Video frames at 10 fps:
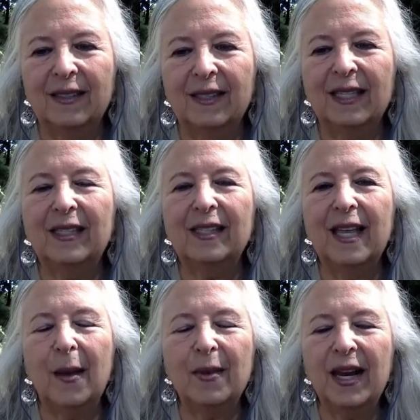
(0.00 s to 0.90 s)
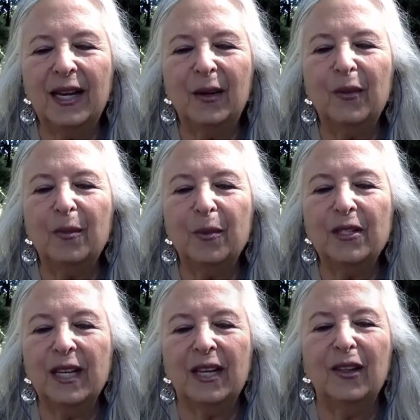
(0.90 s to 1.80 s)
It's emanating with
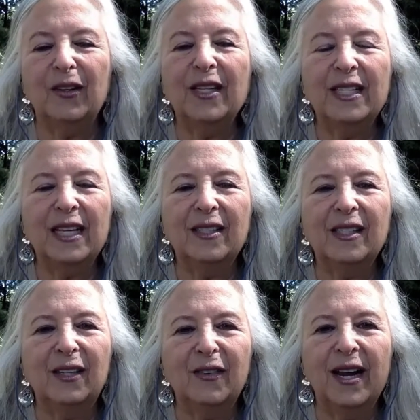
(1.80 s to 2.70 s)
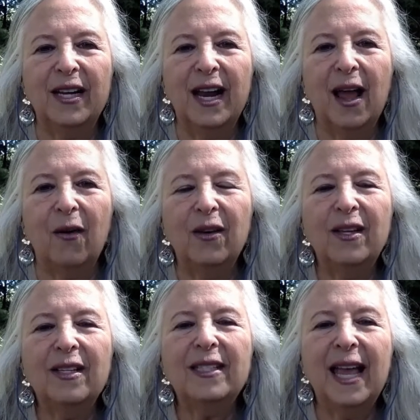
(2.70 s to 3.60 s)
particular intensity right now
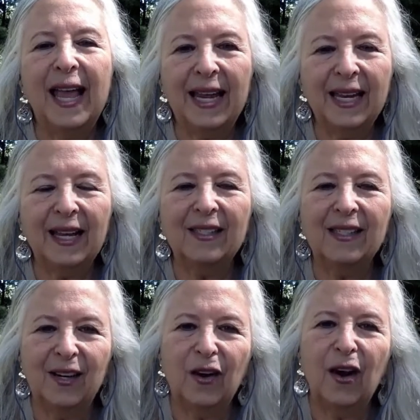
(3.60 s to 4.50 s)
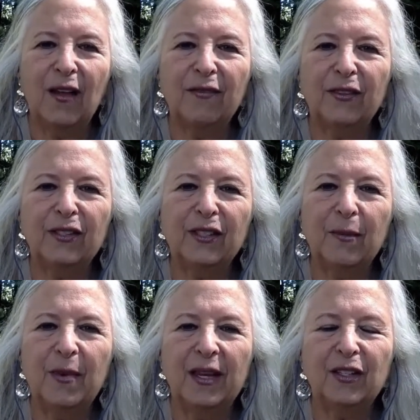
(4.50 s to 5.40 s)
to aid us in our efforts to
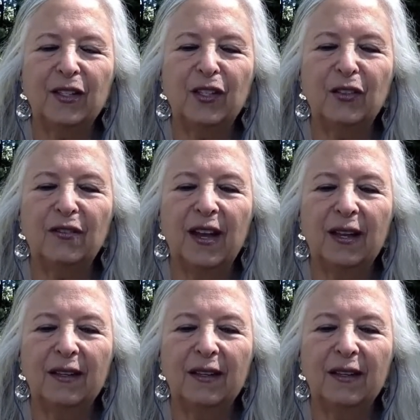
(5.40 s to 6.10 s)
make teshuvah.